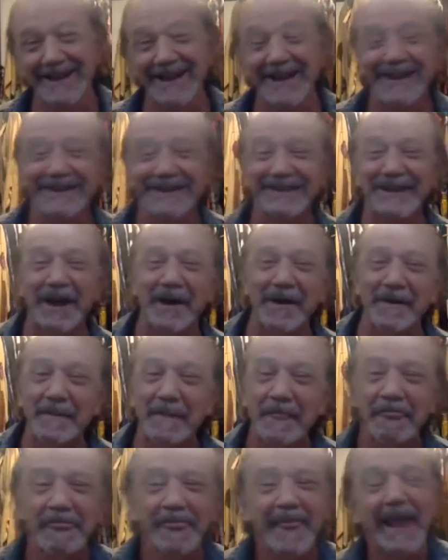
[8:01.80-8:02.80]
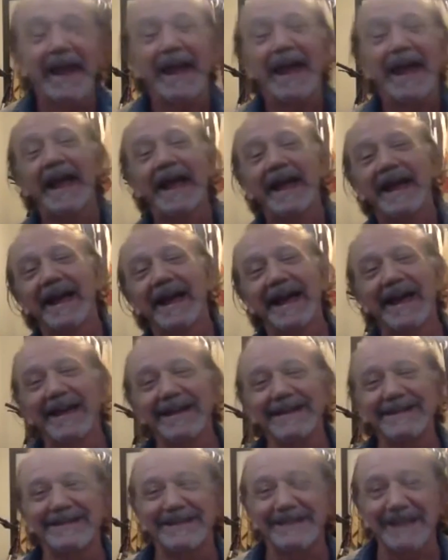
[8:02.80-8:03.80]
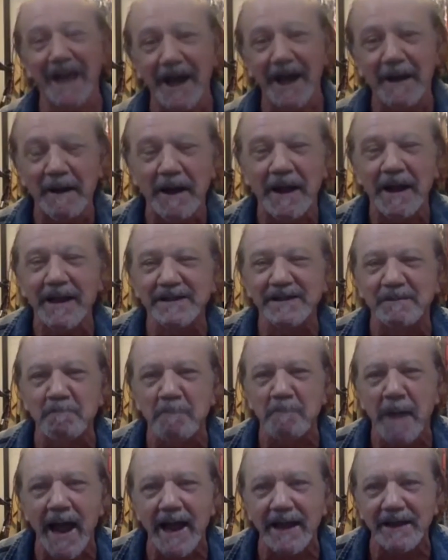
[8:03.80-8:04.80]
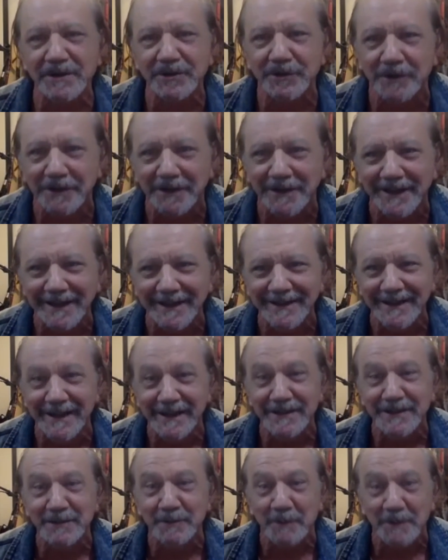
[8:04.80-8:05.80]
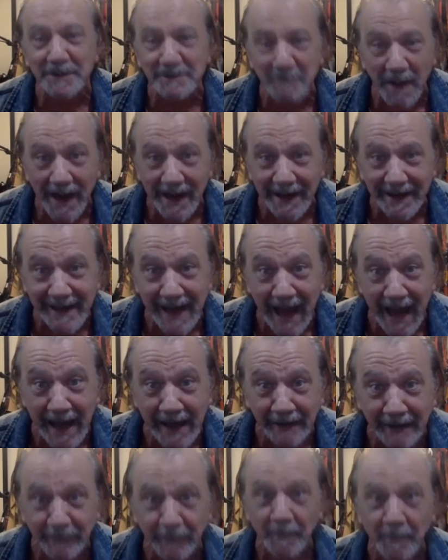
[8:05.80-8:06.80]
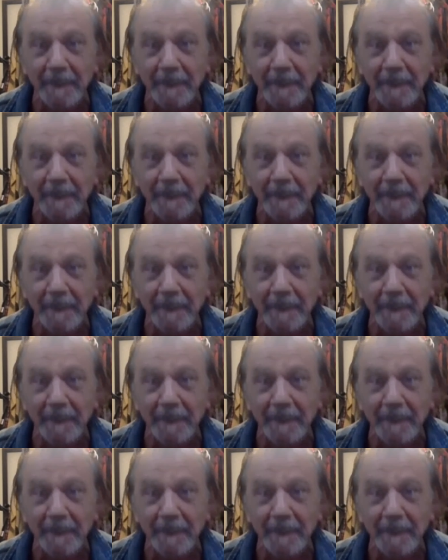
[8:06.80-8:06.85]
So his miserliness was my gain,